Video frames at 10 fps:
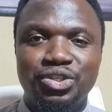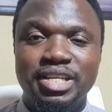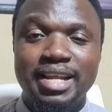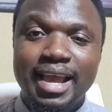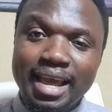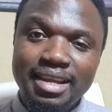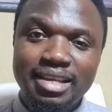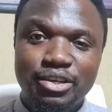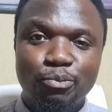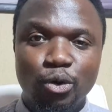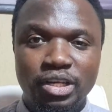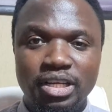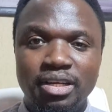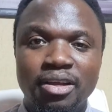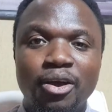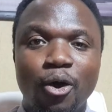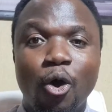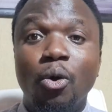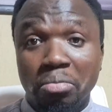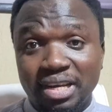trade early in the morning
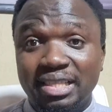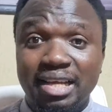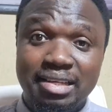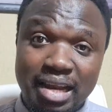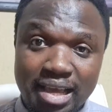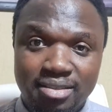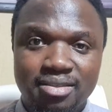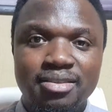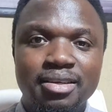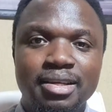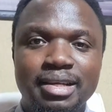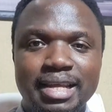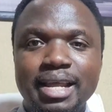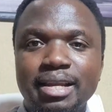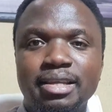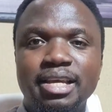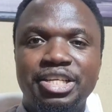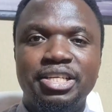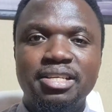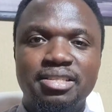or late at night, then the
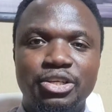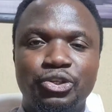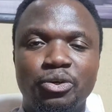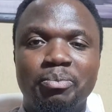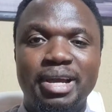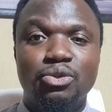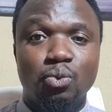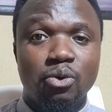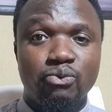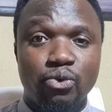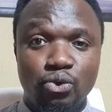Asian session might work for